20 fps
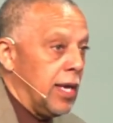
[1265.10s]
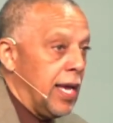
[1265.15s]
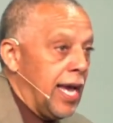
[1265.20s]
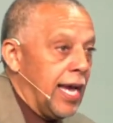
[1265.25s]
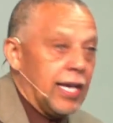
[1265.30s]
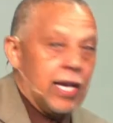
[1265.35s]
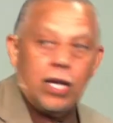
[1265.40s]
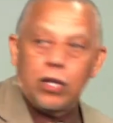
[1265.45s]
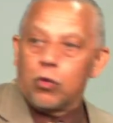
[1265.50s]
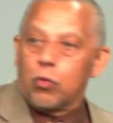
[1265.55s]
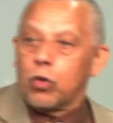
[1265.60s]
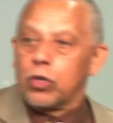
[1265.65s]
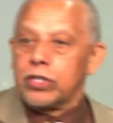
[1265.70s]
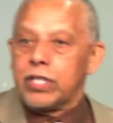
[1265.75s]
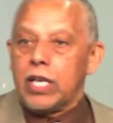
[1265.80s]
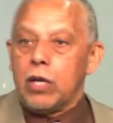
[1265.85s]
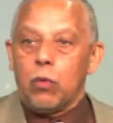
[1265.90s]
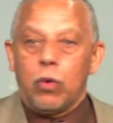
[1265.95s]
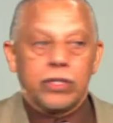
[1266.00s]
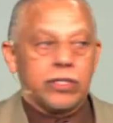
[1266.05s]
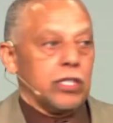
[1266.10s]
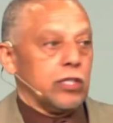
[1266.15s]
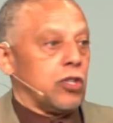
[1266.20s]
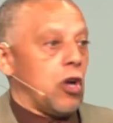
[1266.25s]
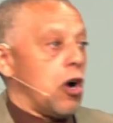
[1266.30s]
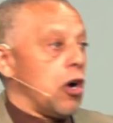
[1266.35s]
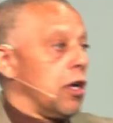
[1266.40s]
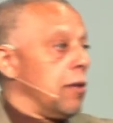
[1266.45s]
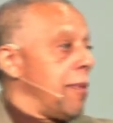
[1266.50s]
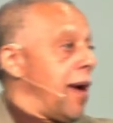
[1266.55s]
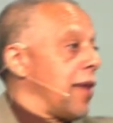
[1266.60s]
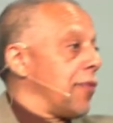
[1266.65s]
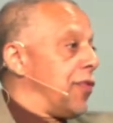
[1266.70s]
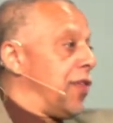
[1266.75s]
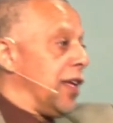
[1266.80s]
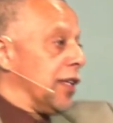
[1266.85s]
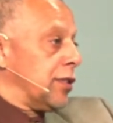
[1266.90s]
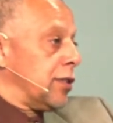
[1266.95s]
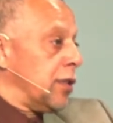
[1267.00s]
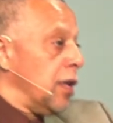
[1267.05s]
In other words, he wasn't talking about
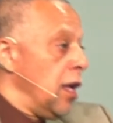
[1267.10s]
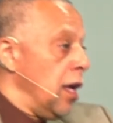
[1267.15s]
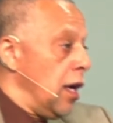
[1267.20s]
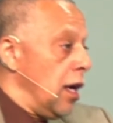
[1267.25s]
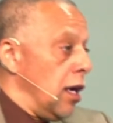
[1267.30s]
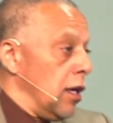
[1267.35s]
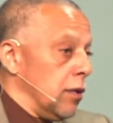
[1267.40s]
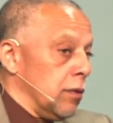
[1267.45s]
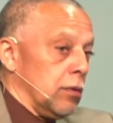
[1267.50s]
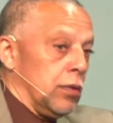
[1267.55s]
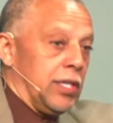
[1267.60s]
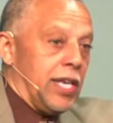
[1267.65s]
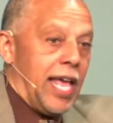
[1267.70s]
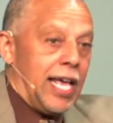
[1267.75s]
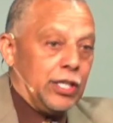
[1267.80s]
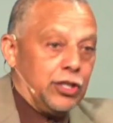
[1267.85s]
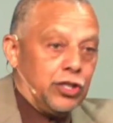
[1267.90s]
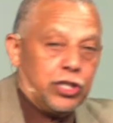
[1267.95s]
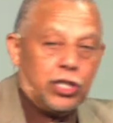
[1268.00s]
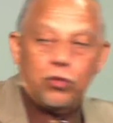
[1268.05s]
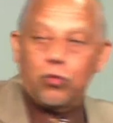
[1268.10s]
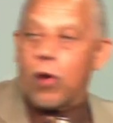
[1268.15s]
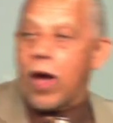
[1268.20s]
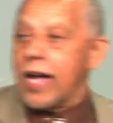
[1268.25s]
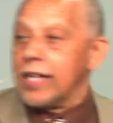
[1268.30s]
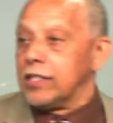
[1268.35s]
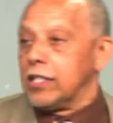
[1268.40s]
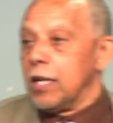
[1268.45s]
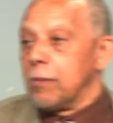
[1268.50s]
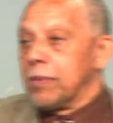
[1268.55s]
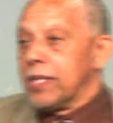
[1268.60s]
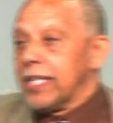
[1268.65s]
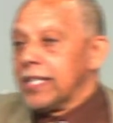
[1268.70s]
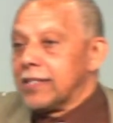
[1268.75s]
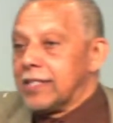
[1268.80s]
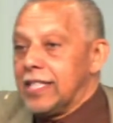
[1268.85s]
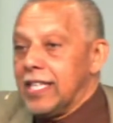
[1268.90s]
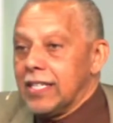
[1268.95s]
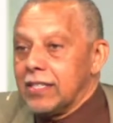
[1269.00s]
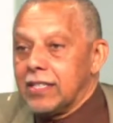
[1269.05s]
this nation rising up
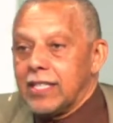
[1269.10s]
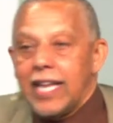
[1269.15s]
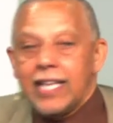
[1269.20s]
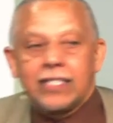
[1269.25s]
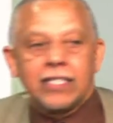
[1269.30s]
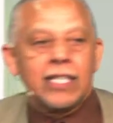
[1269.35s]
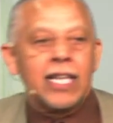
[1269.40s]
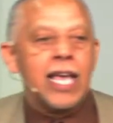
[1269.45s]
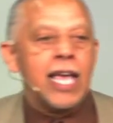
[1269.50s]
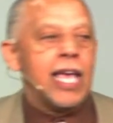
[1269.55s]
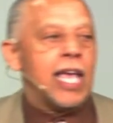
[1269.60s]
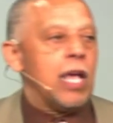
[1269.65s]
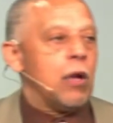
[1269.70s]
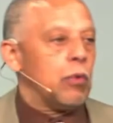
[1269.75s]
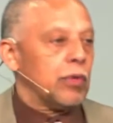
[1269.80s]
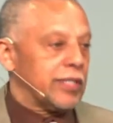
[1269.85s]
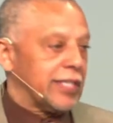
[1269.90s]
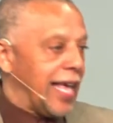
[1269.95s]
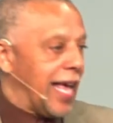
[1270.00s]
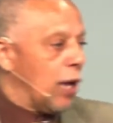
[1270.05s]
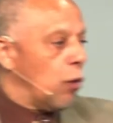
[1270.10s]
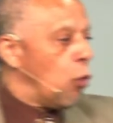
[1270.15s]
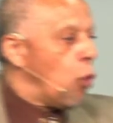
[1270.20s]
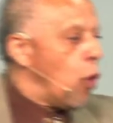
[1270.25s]
against this nation. He was saying